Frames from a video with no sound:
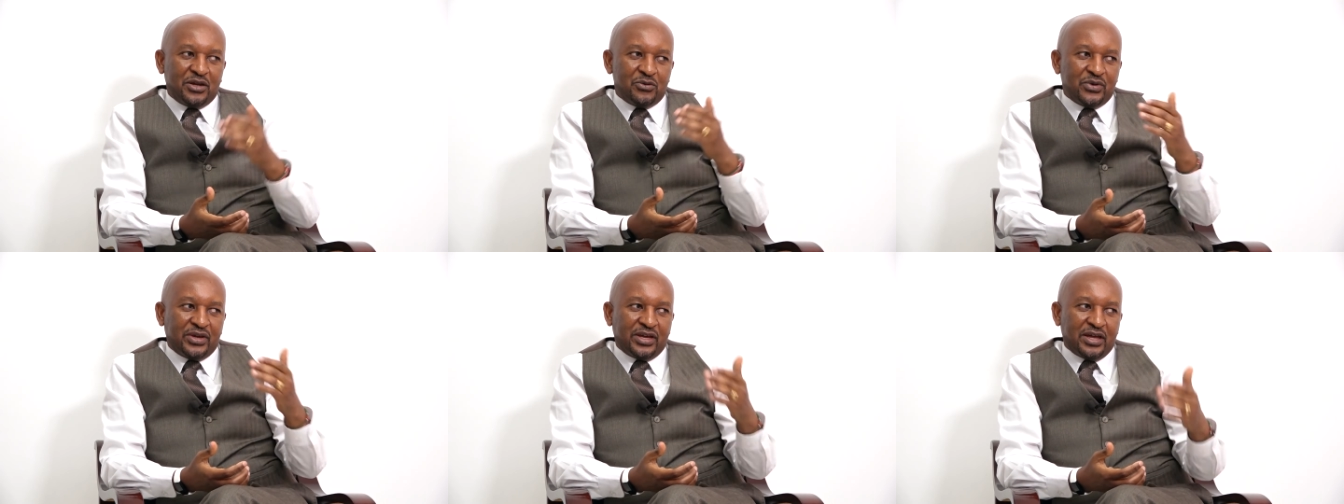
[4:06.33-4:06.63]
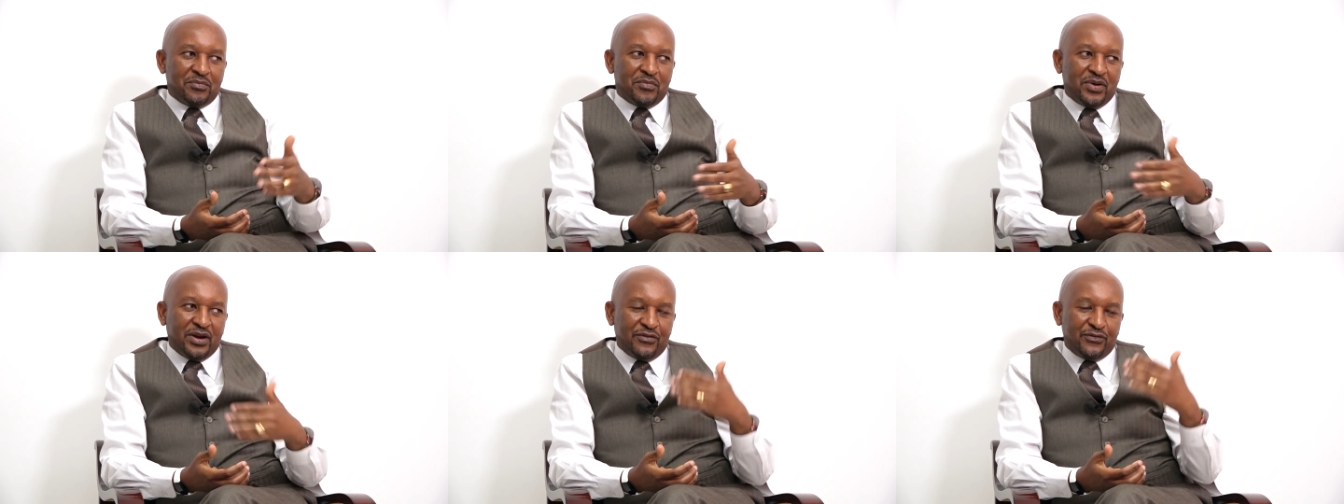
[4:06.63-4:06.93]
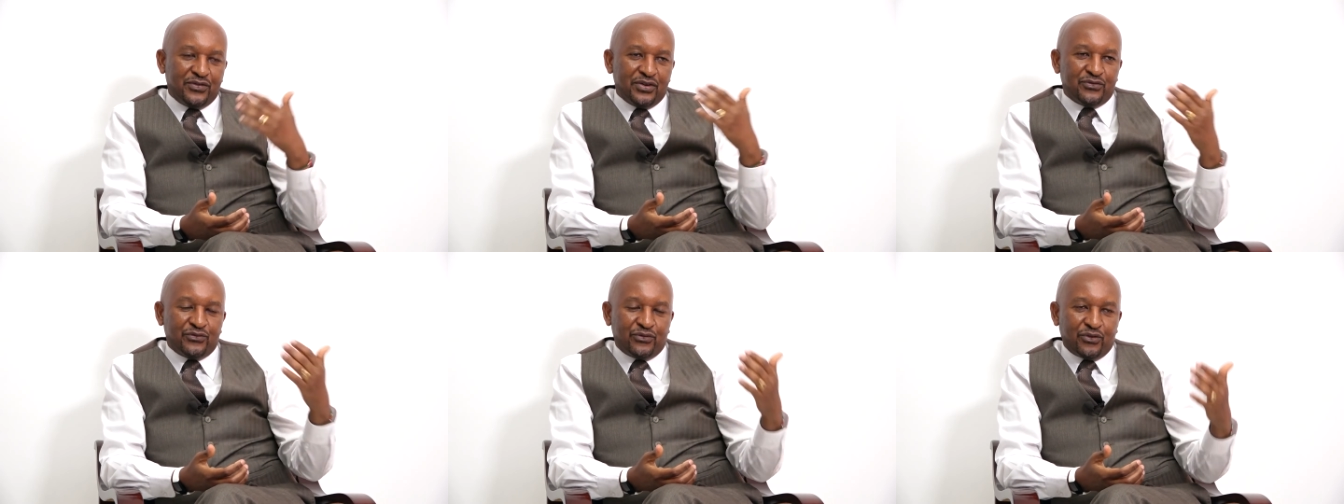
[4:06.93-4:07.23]
we can
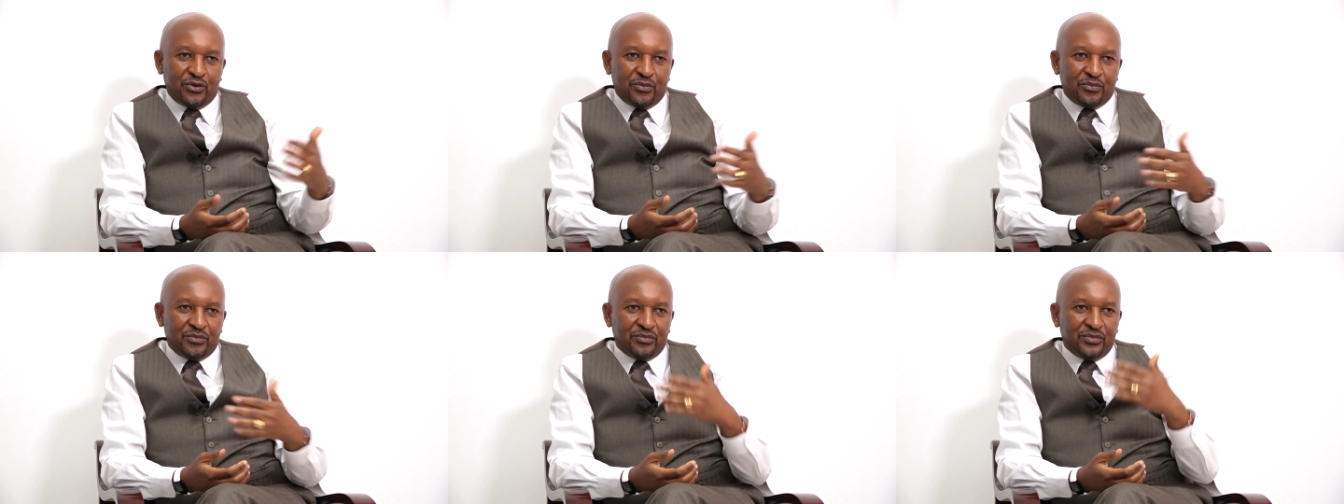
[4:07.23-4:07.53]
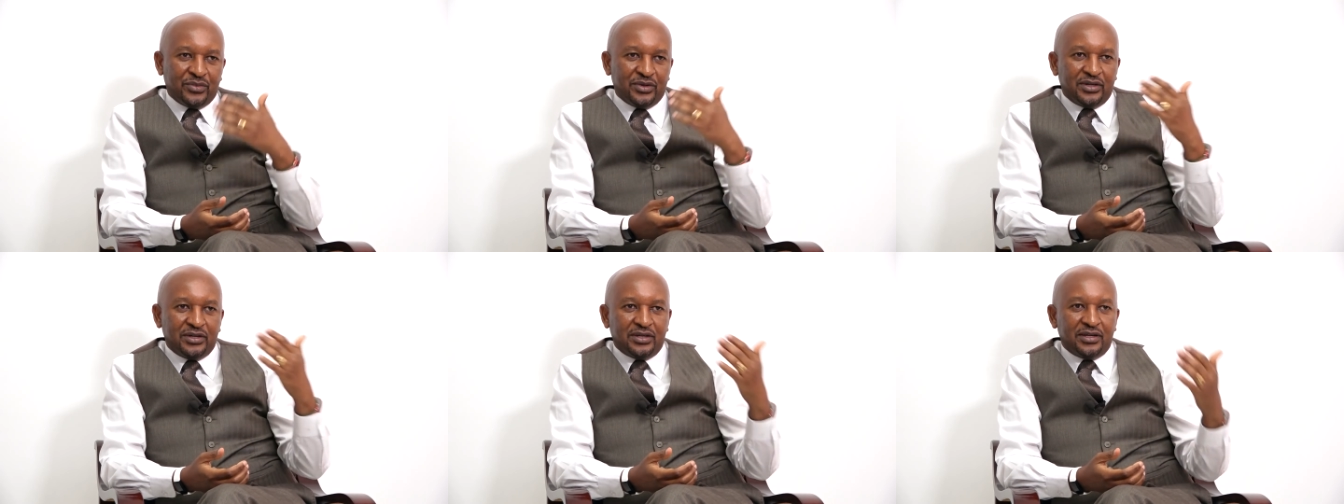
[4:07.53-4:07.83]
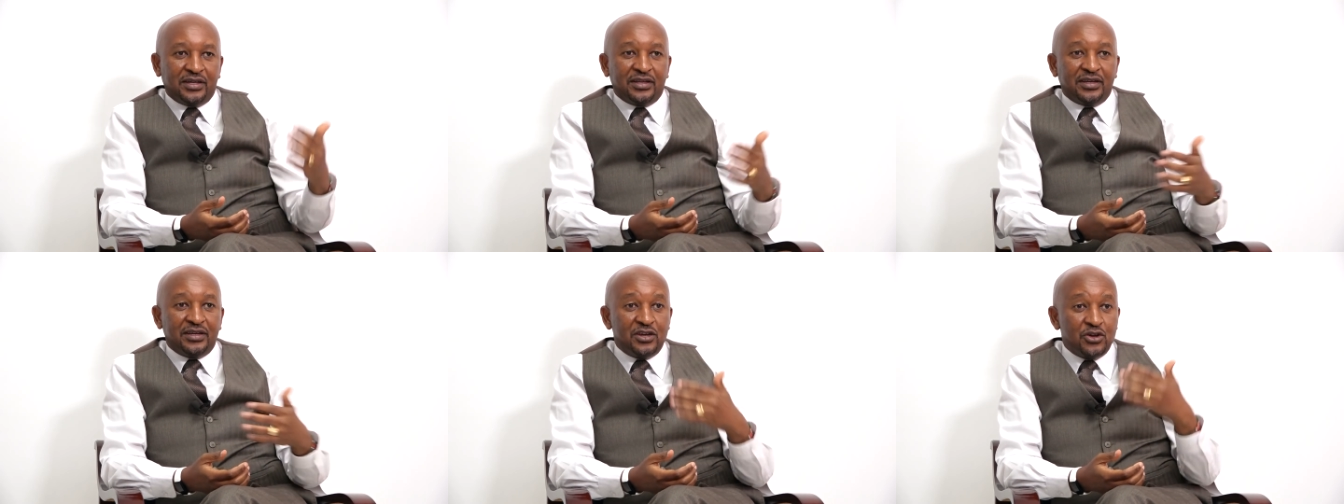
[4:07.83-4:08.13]
benefit from
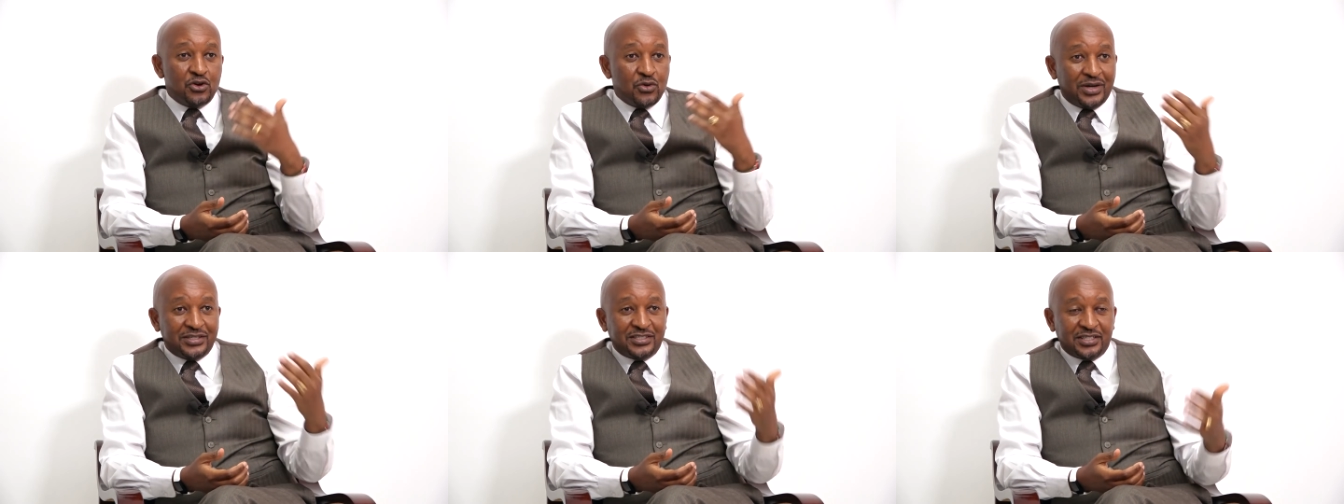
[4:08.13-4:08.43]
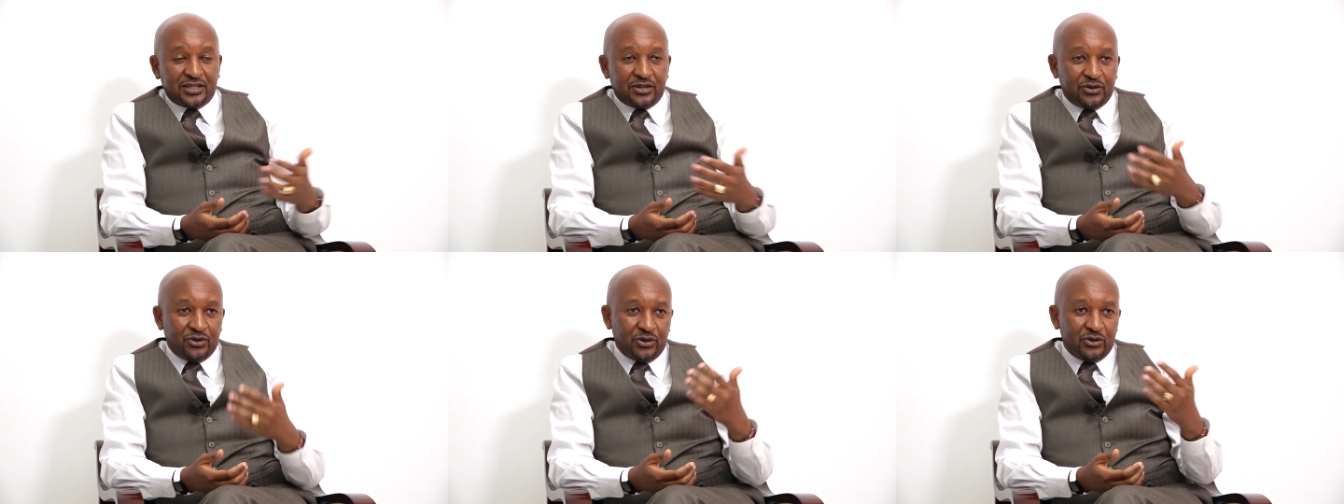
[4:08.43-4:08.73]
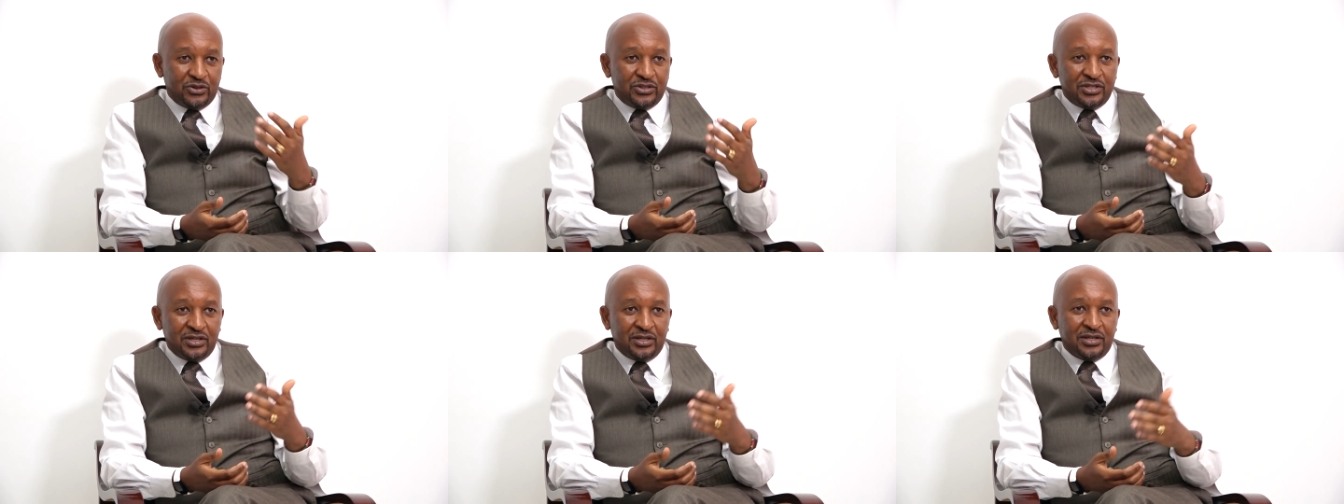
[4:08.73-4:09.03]
newer
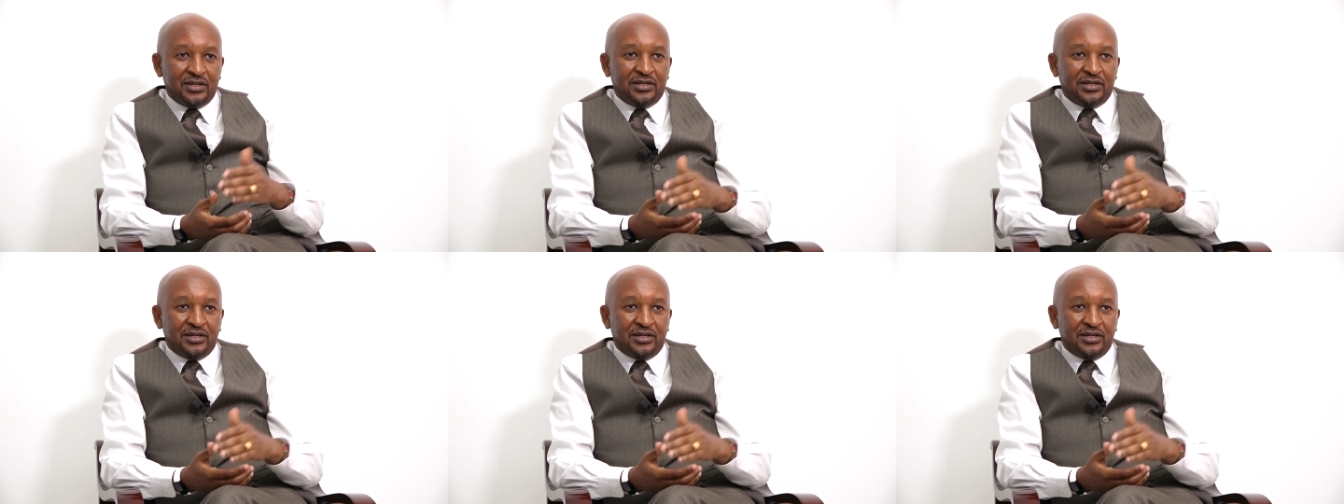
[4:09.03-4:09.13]
technology,